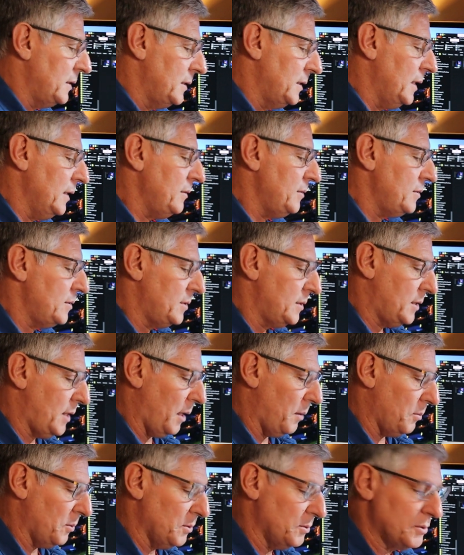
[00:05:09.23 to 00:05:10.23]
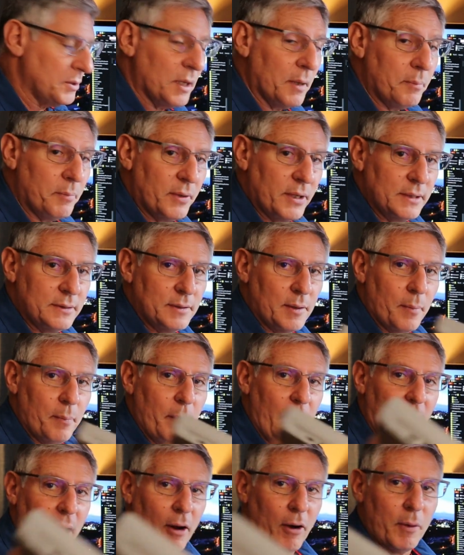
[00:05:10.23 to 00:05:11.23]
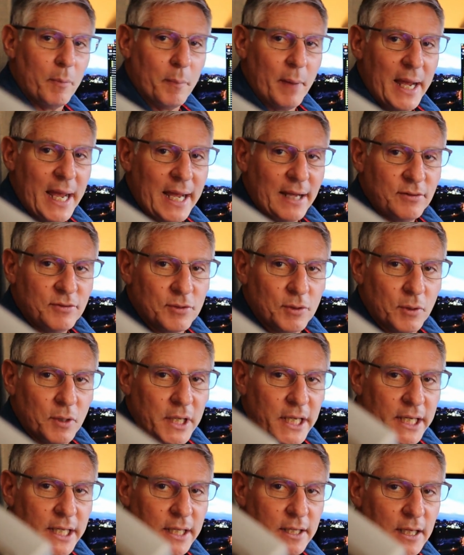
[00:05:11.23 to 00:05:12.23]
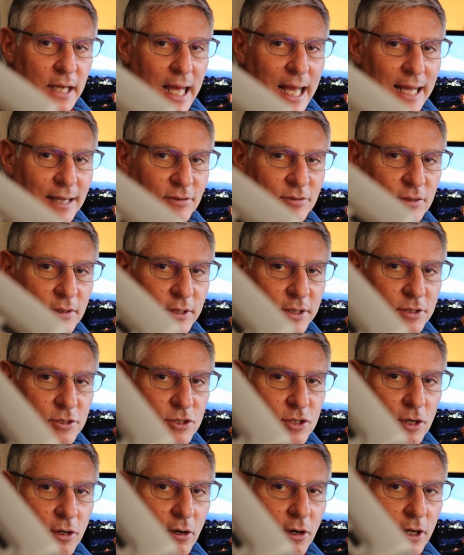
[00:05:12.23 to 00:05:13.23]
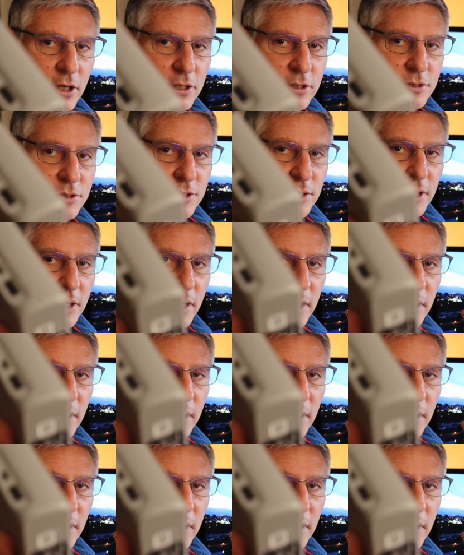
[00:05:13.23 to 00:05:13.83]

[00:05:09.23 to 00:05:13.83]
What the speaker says: This doubles up as a power bank, so it can actually charge